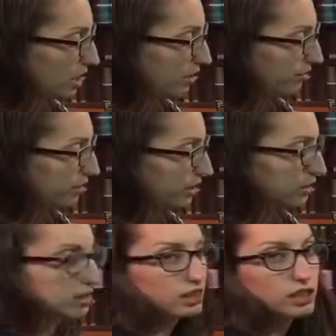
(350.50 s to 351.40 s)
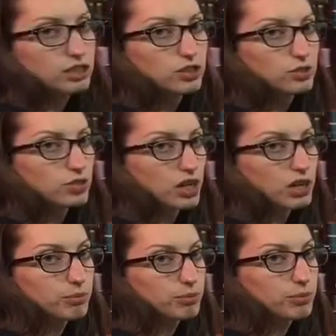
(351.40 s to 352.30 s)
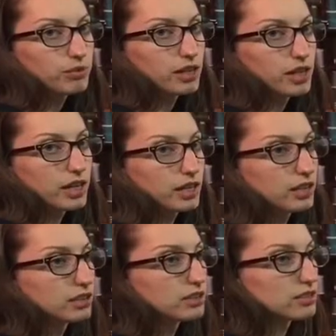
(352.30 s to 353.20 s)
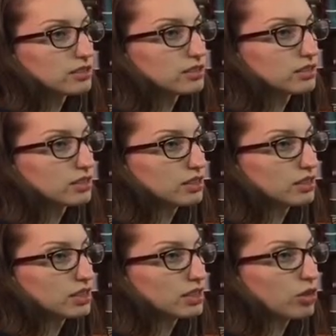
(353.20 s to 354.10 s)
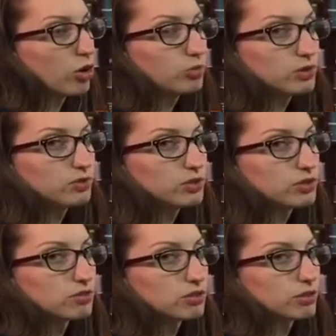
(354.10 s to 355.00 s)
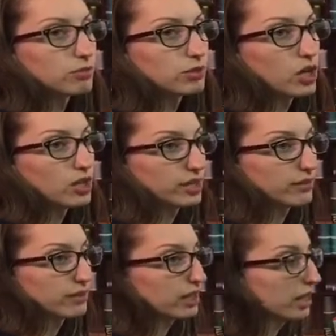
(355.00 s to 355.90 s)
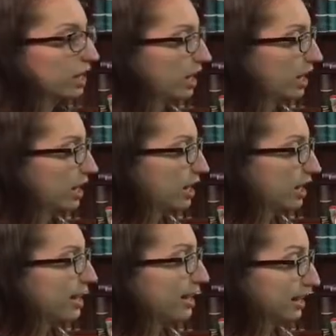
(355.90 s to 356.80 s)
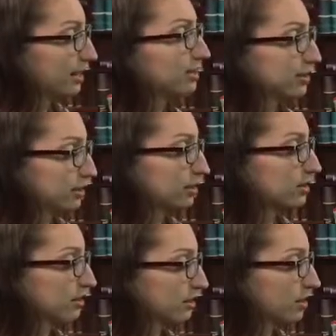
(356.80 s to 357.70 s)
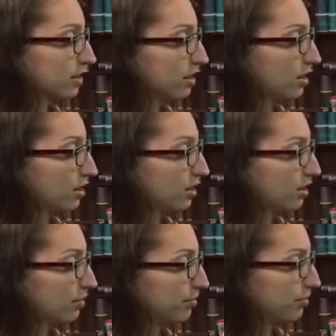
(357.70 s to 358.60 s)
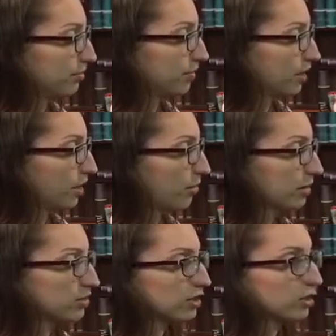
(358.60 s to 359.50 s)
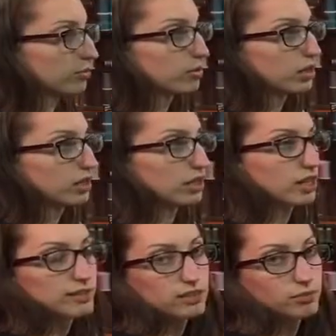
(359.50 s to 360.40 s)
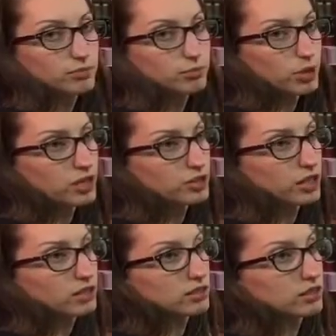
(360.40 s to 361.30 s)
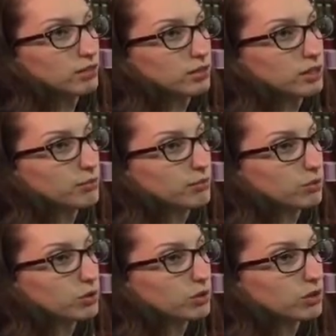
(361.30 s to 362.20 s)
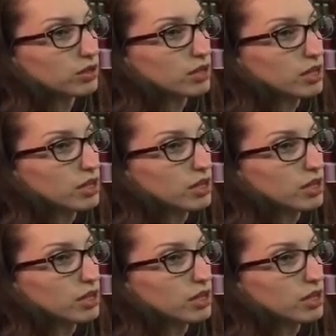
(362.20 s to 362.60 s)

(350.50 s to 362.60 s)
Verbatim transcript: it fits the dewdrop and the home diffuser from Young Living. Mm-hmm. And um, I'm actually going to work on a custom project coming up for